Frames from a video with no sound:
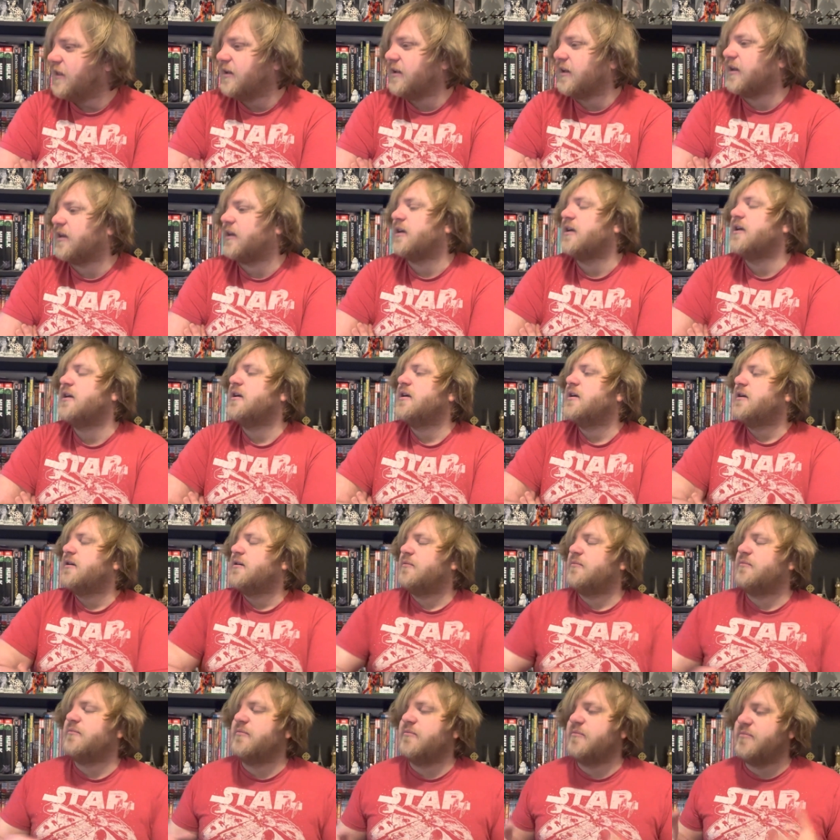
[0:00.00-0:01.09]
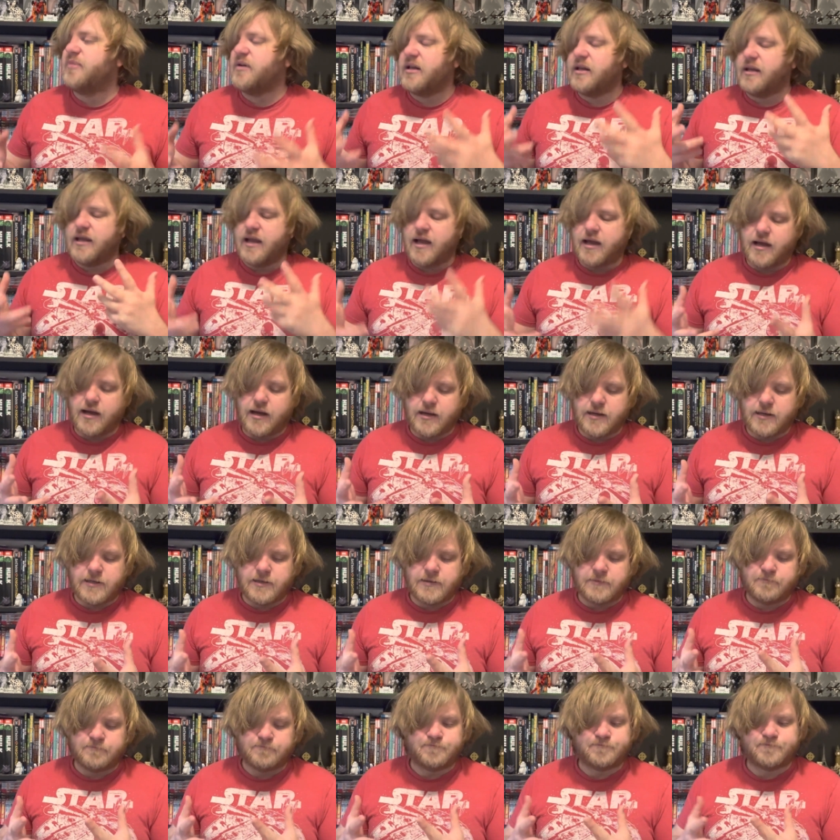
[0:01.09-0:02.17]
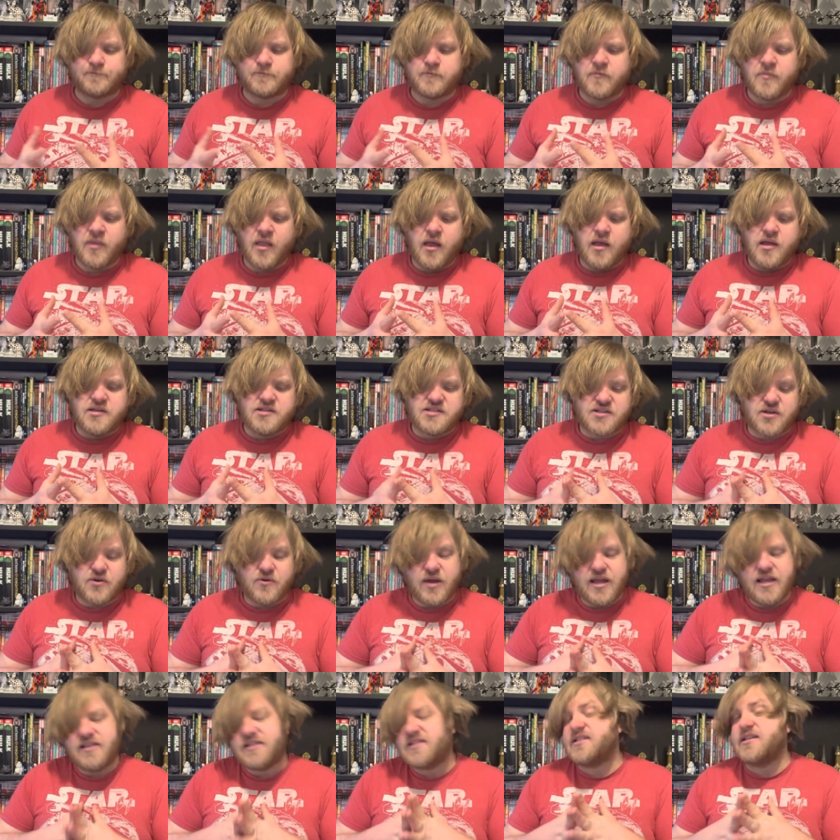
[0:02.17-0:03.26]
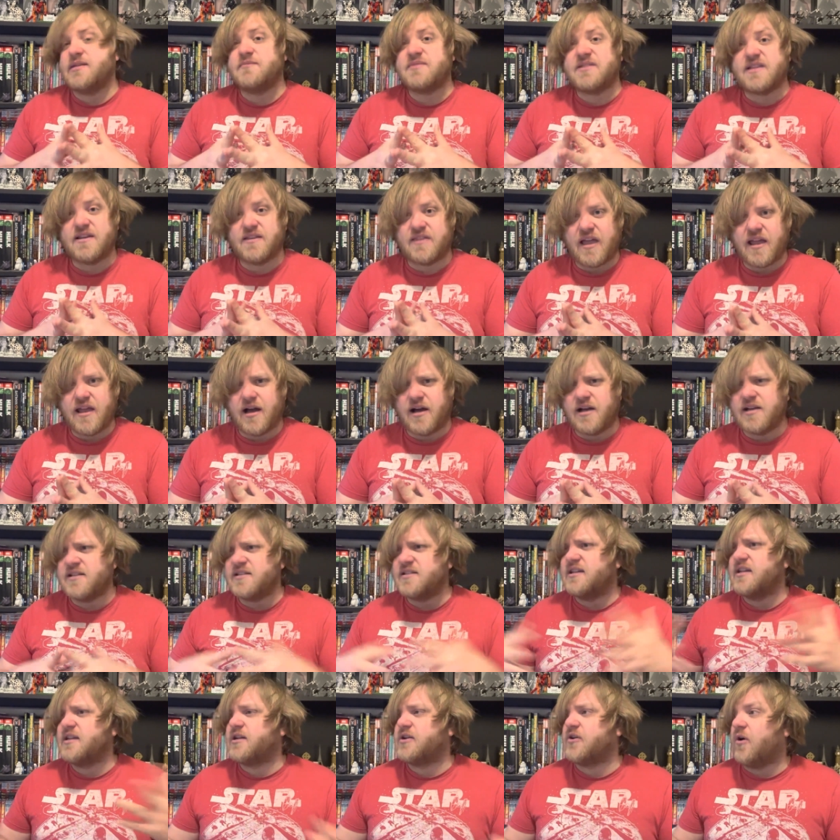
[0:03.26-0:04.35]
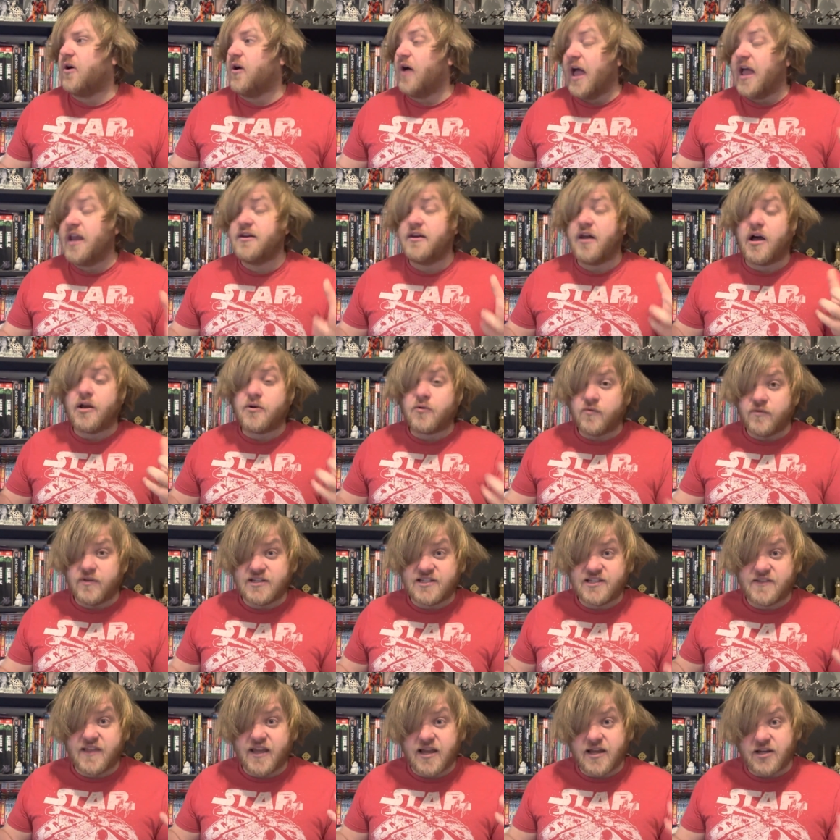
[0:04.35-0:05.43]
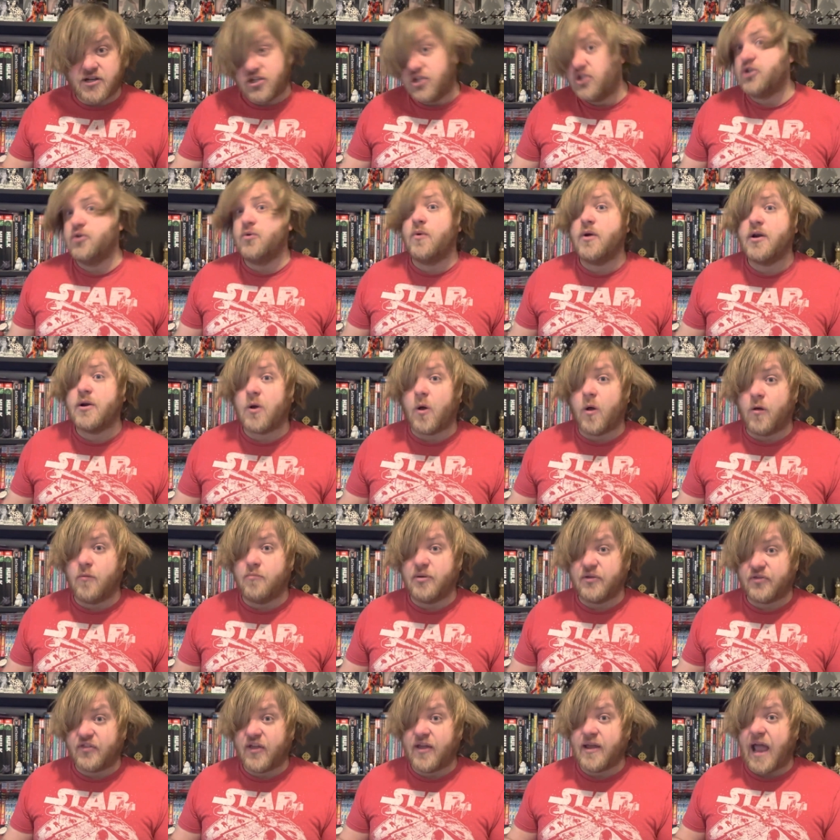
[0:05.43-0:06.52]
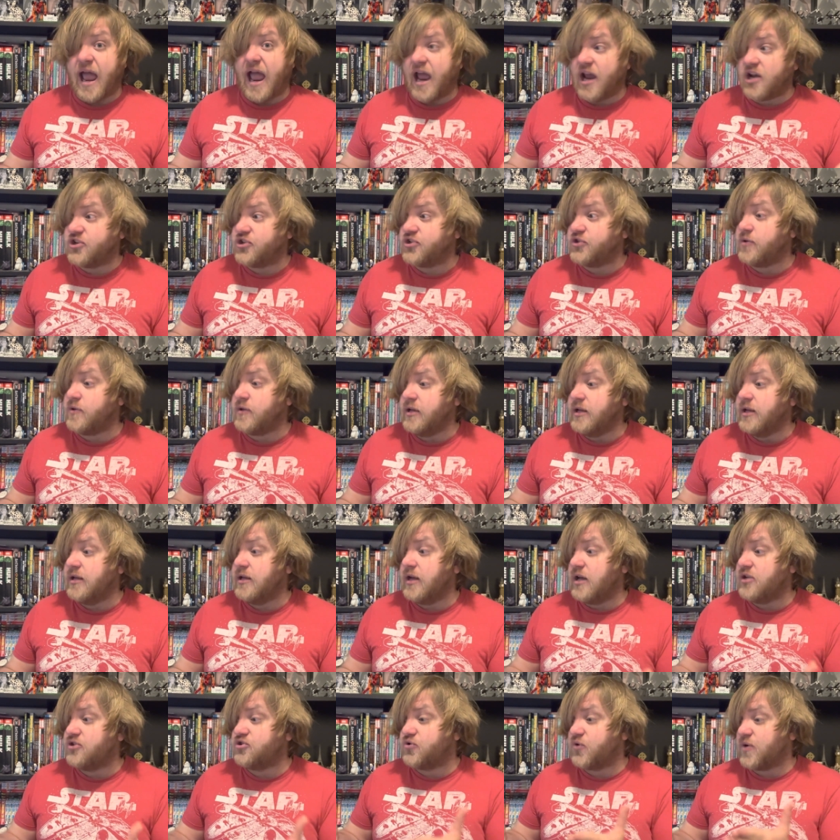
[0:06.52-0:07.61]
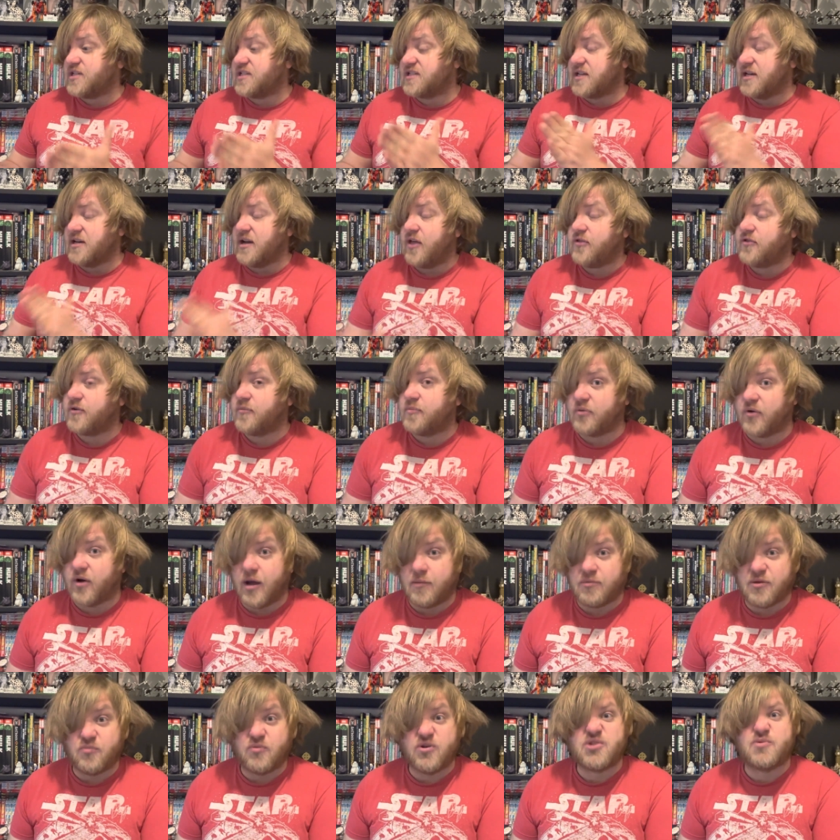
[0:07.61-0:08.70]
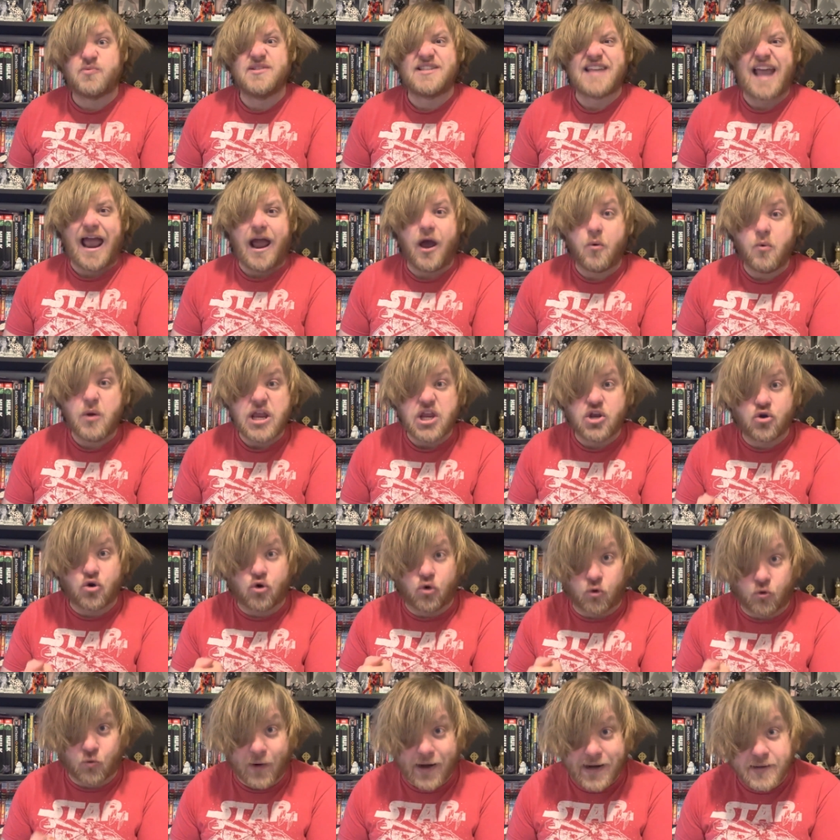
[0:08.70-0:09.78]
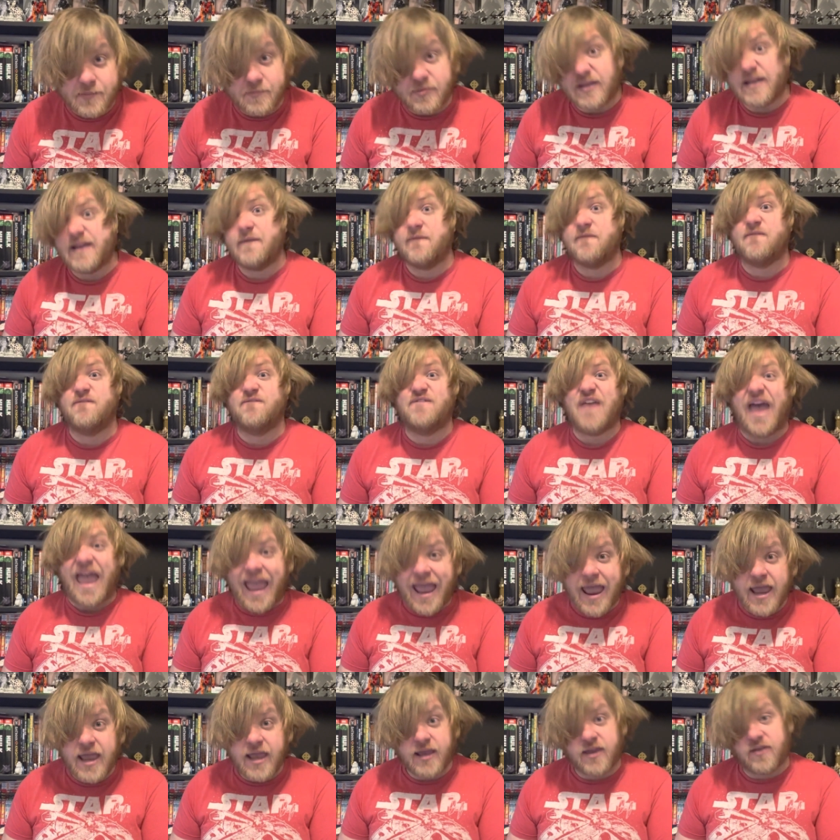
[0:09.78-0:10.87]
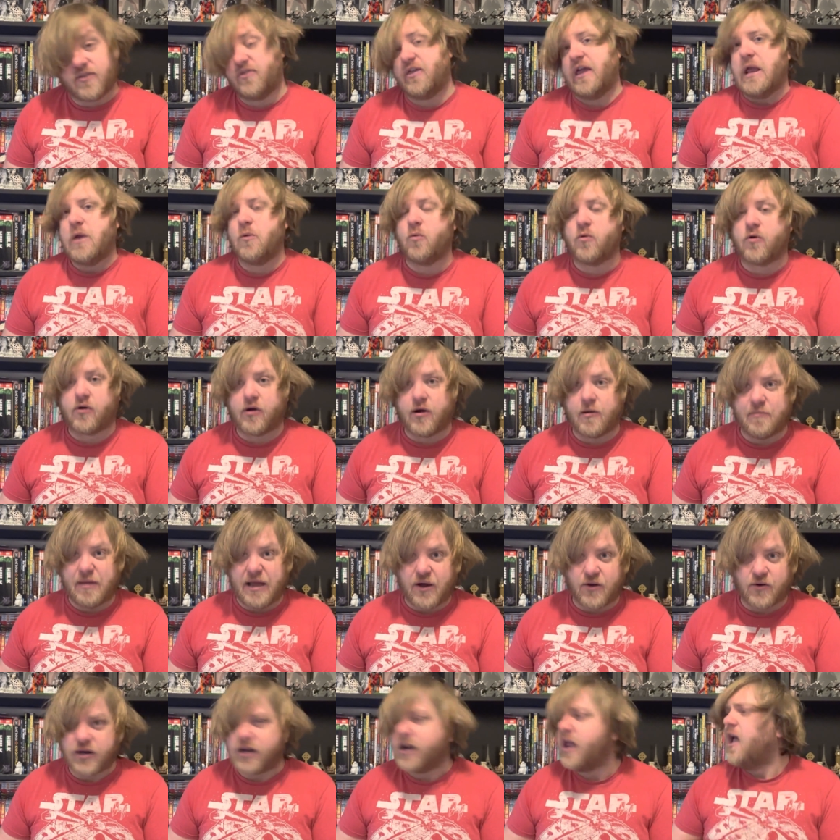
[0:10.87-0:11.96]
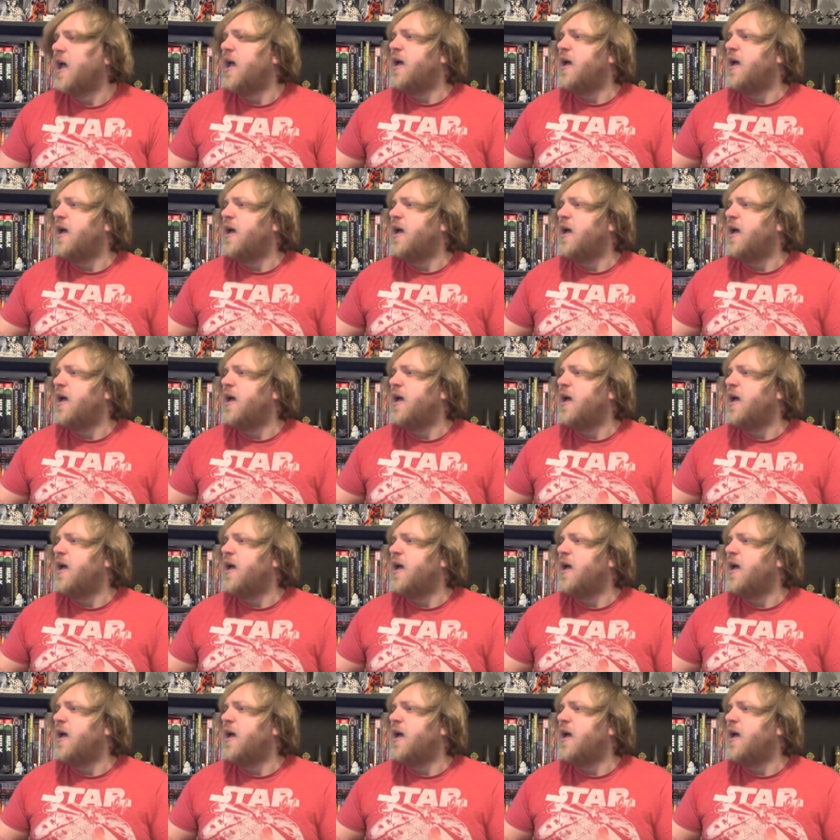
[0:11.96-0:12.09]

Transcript: like but yeah, um so it seems like they undid it all. And not only did they undo it all, but they actually addressed another problem, which was how incredibly vague they were about it.